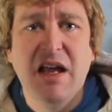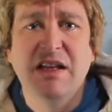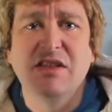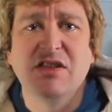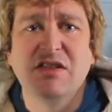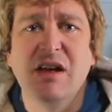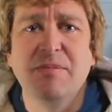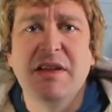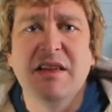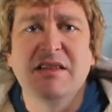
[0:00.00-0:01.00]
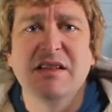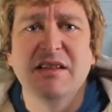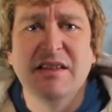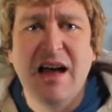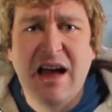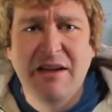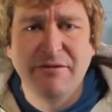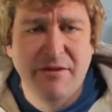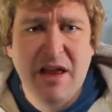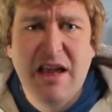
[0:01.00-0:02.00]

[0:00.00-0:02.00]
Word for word: Is it something that's alive?